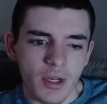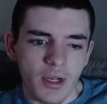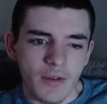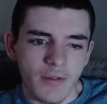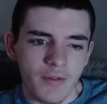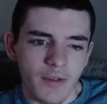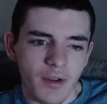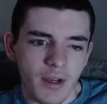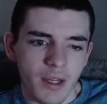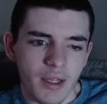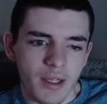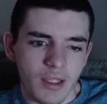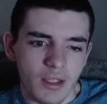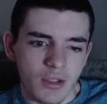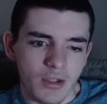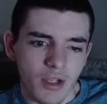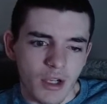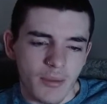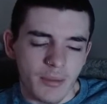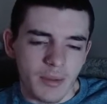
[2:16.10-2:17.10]
to find a
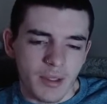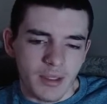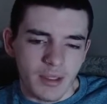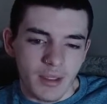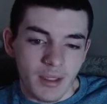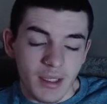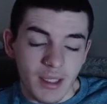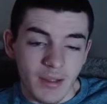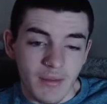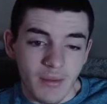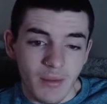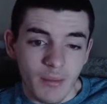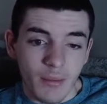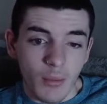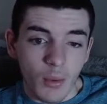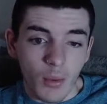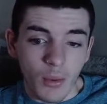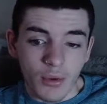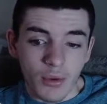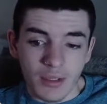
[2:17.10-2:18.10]
shop that's even
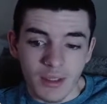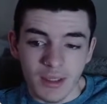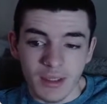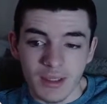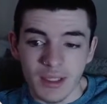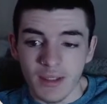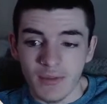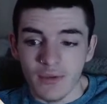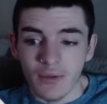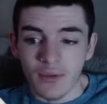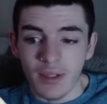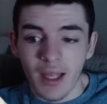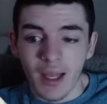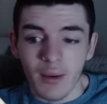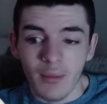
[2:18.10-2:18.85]
more successful than that